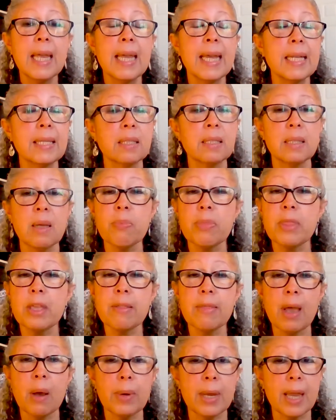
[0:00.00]
it's something
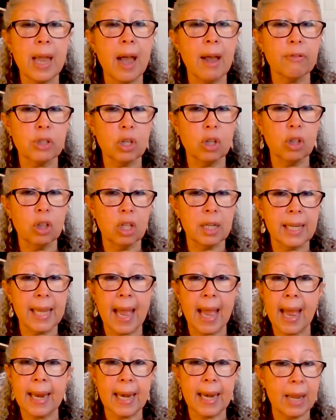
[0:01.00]
that we have to look
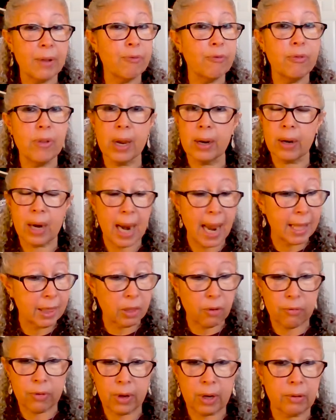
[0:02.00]
at
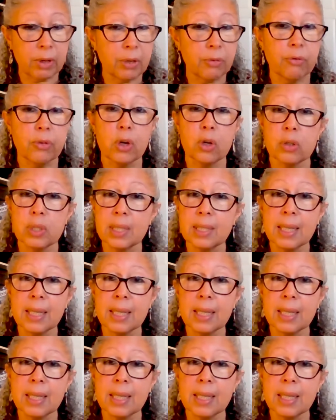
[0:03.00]
the very first.